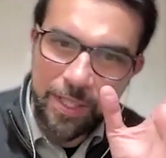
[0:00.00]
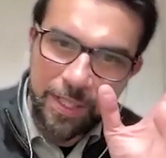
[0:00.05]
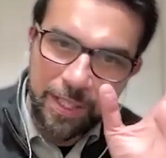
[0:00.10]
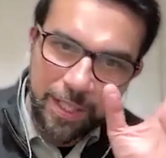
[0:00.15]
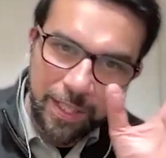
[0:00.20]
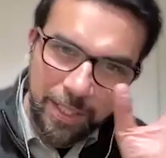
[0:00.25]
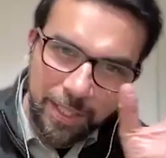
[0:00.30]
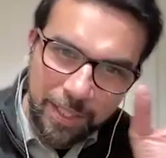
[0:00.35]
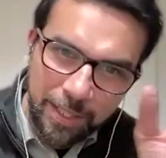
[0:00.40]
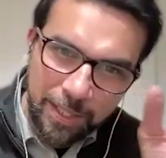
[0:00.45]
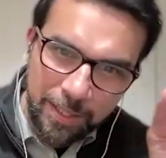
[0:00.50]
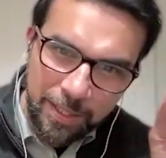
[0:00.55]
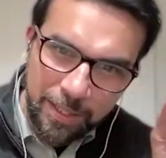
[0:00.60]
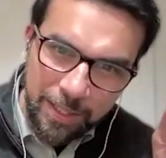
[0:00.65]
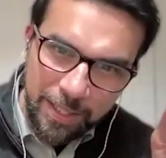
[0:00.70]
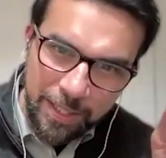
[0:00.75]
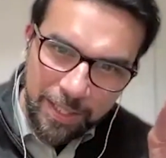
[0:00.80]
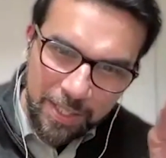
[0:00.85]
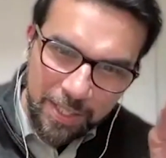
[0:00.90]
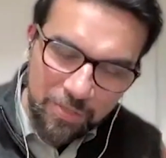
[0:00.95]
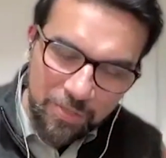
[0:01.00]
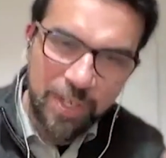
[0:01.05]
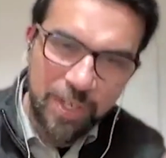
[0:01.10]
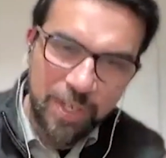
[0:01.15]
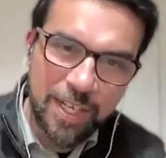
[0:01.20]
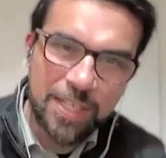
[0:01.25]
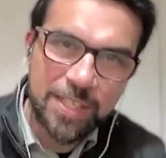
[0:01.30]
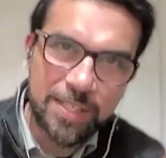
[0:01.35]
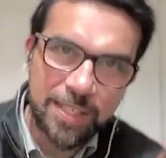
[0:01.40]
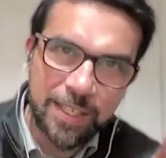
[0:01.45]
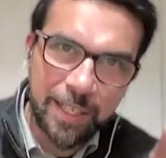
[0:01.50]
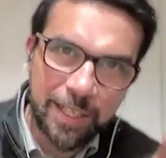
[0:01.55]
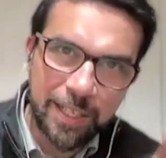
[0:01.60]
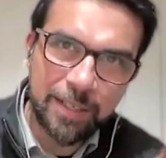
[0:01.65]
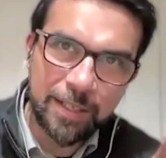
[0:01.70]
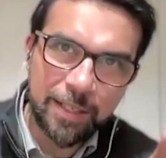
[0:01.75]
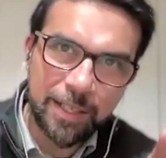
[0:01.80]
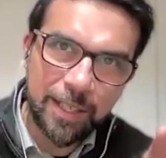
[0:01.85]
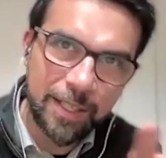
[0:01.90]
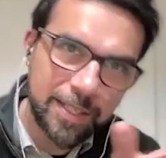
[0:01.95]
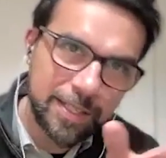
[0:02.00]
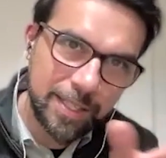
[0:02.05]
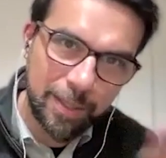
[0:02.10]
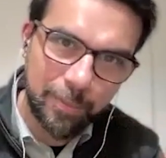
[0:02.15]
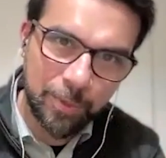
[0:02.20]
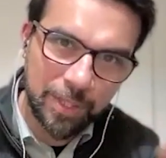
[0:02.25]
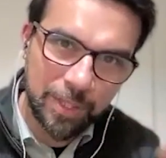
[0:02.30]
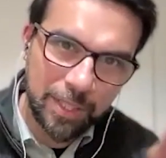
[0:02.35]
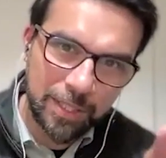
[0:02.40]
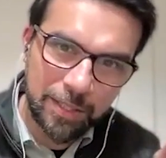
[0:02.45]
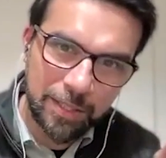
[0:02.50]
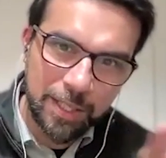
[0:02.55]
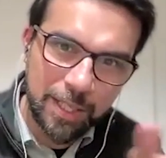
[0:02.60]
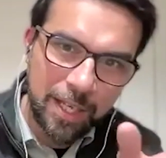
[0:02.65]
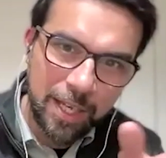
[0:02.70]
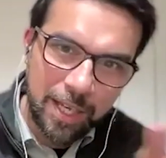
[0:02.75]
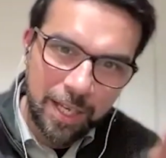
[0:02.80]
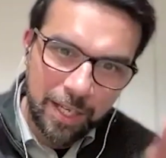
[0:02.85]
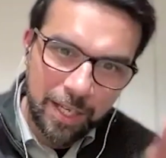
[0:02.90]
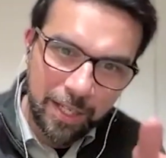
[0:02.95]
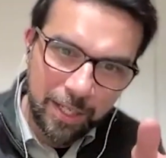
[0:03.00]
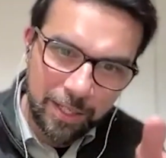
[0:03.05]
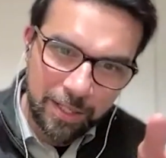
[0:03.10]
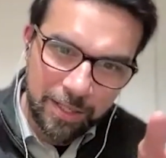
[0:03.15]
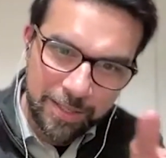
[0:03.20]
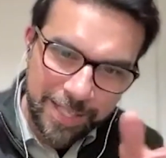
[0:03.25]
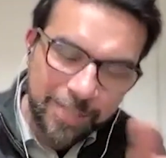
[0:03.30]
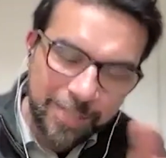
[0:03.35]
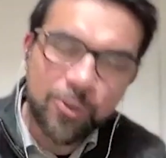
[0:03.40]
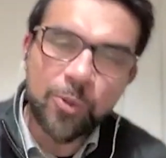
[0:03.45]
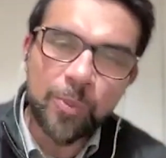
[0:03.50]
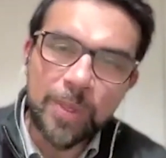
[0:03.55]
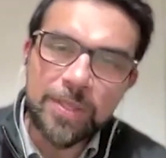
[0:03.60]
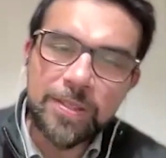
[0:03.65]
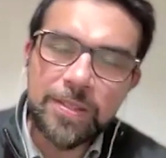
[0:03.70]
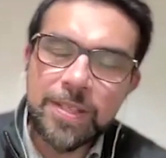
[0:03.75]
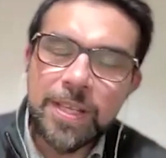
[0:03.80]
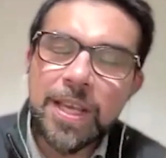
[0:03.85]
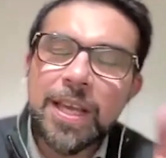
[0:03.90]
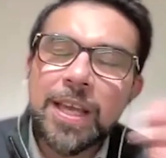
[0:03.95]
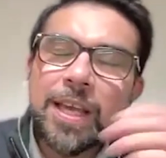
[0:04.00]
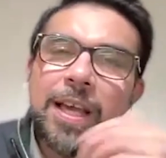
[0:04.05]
Israelis in some of the settlements.